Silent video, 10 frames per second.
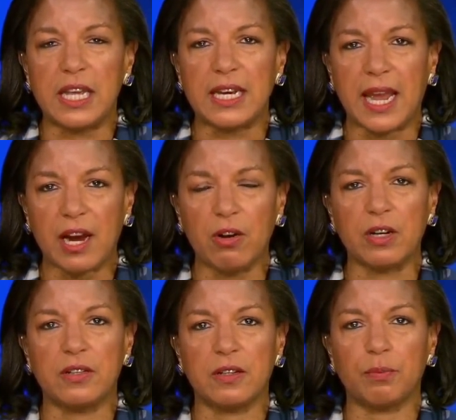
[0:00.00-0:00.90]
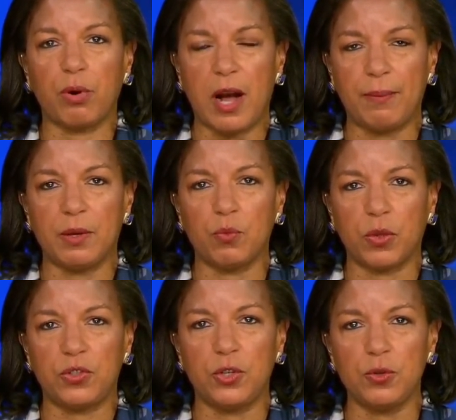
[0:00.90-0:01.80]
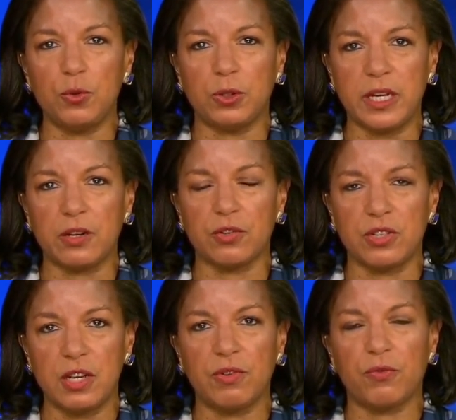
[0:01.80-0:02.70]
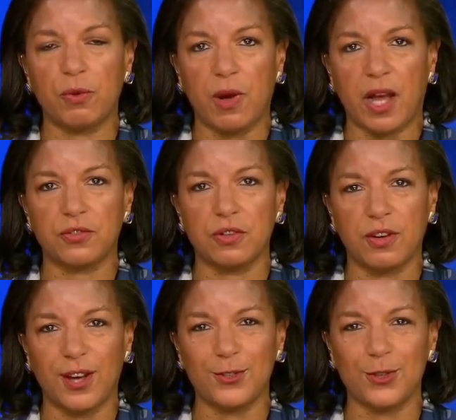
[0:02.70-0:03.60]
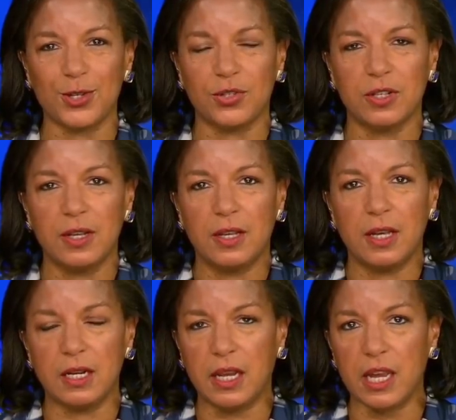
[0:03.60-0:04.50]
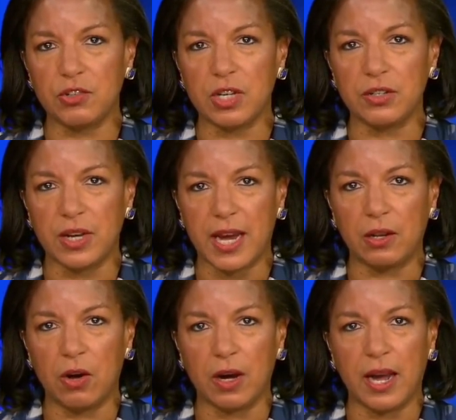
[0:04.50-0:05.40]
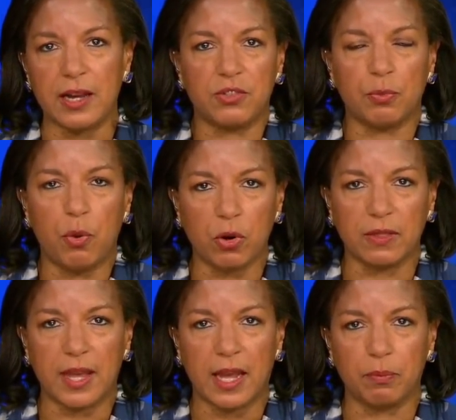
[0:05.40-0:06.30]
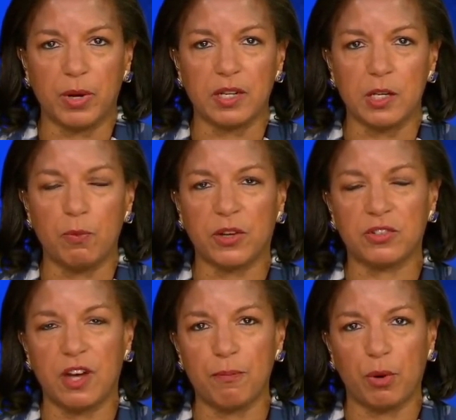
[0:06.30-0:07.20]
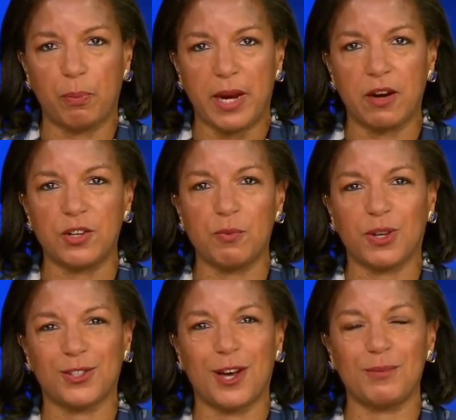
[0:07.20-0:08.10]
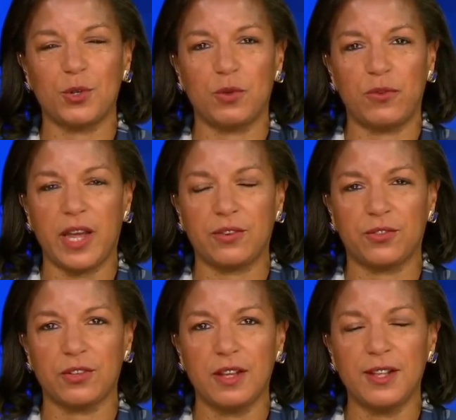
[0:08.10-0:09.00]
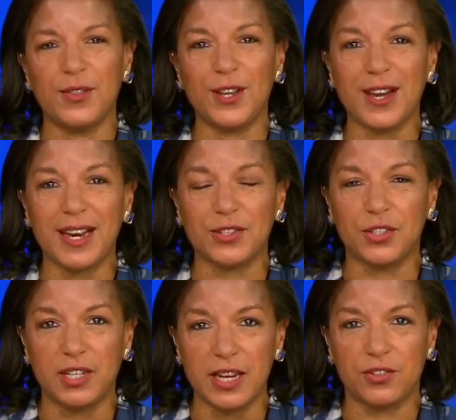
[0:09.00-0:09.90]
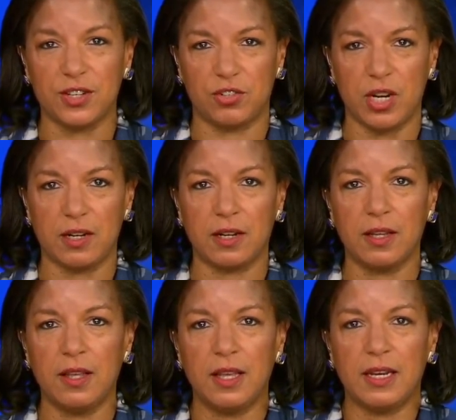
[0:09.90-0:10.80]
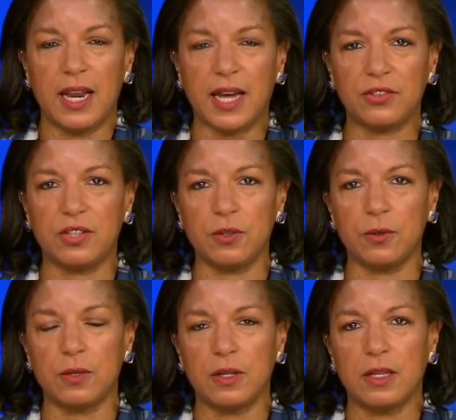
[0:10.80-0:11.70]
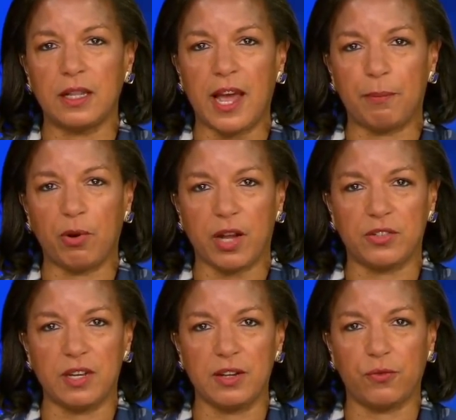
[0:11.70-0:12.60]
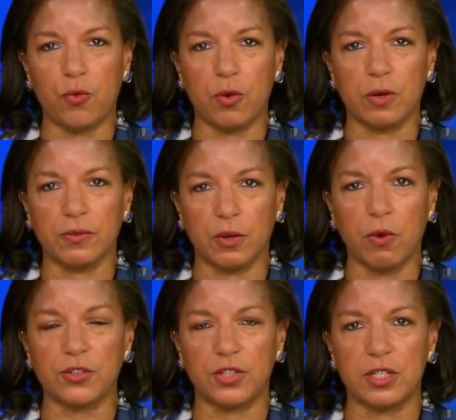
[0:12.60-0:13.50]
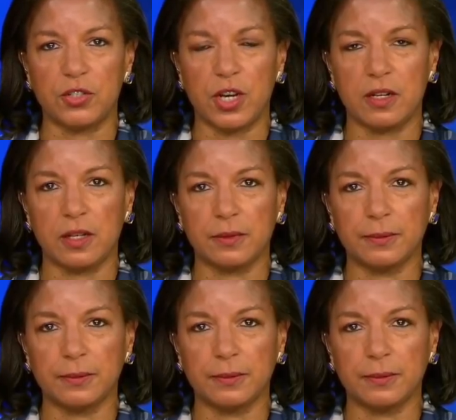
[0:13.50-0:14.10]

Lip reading: inherent problem with two leaders, even from hostile countries, engaging in dialogue. I support that, but you must come prepared. You must come to advance the United States agenda, not to lie prostrate for the Russian agenda.